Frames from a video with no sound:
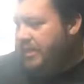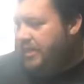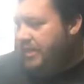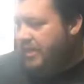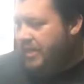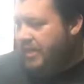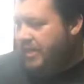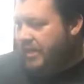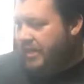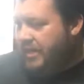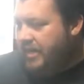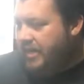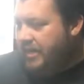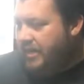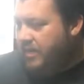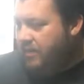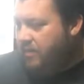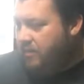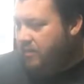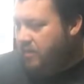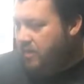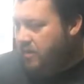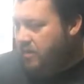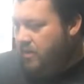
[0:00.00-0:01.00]

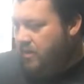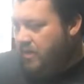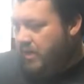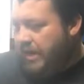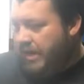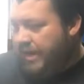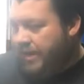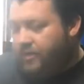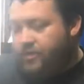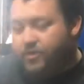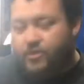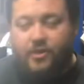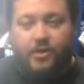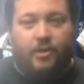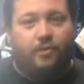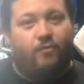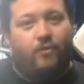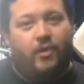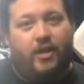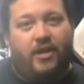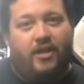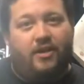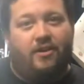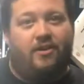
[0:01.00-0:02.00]
and I actually
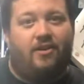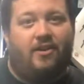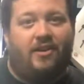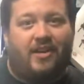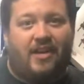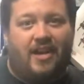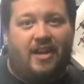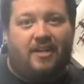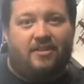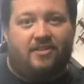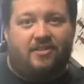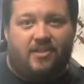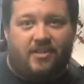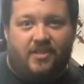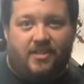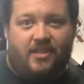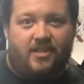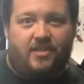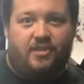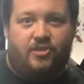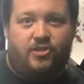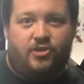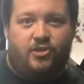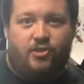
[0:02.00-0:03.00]
am waiting on a gasket
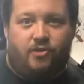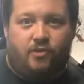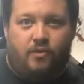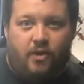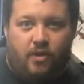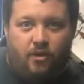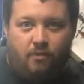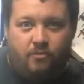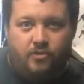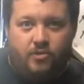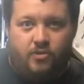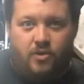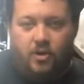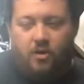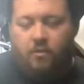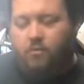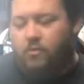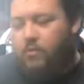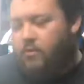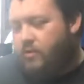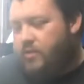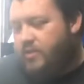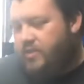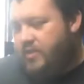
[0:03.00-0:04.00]
kit to show up, so I
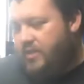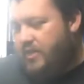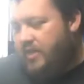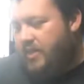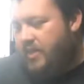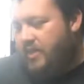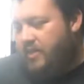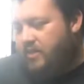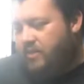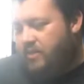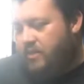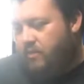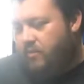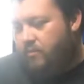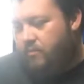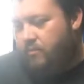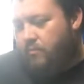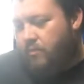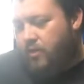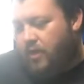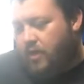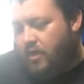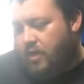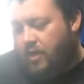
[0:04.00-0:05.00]
won't see it
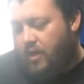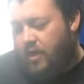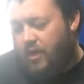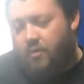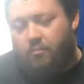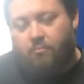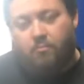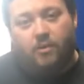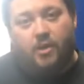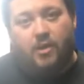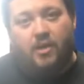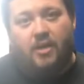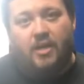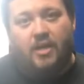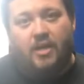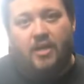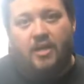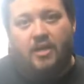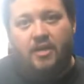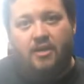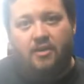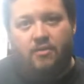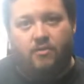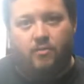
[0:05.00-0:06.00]
until
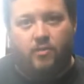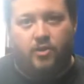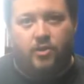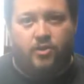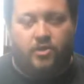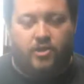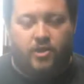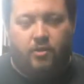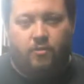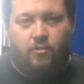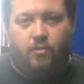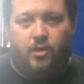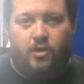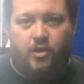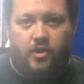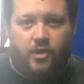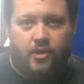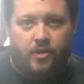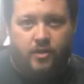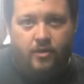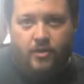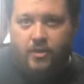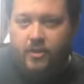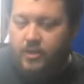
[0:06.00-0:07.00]
Monday, which I
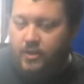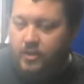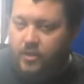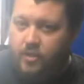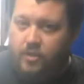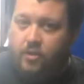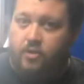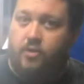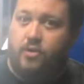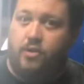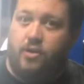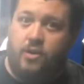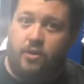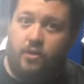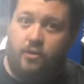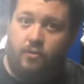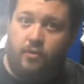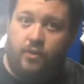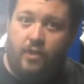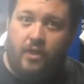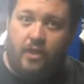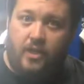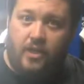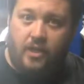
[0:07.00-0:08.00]
work, you know, during the
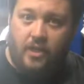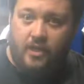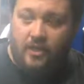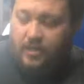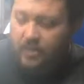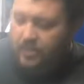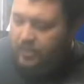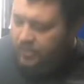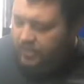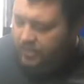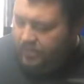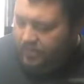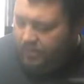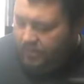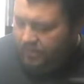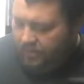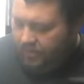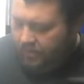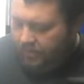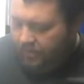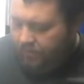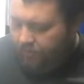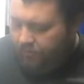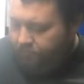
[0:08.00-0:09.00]
week,
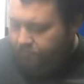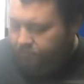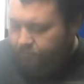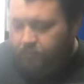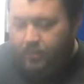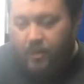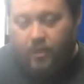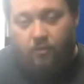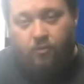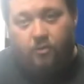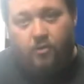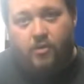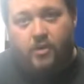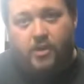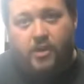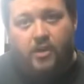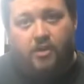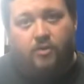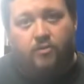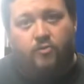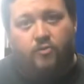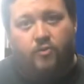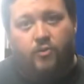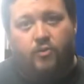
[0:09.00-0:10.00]
but I will get
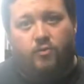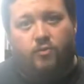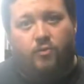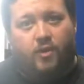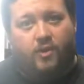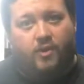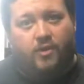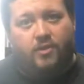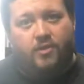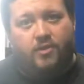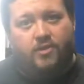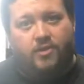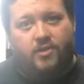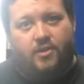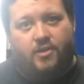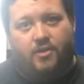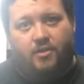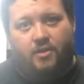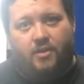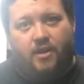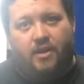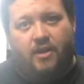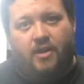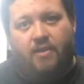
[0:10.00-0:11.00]
it through work.
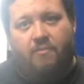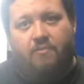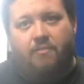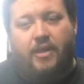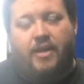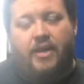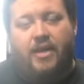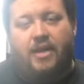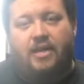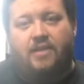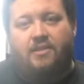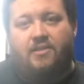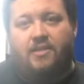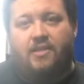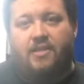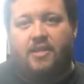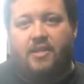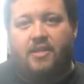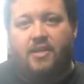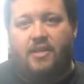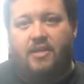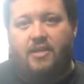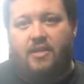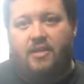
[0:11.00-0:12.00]
So I'll have my gasket
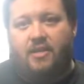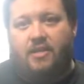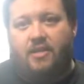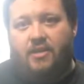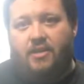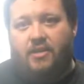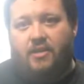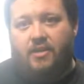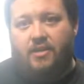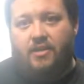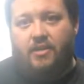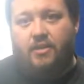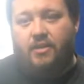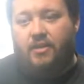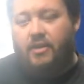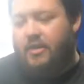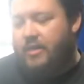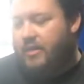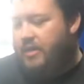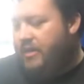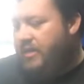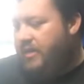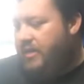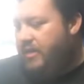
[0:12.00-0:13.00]
kit here
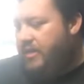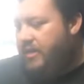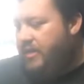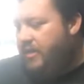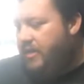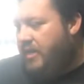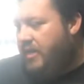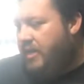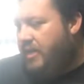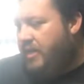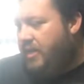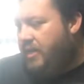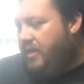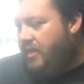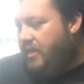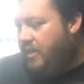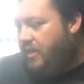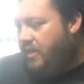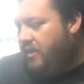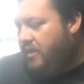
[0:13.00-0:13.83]
and then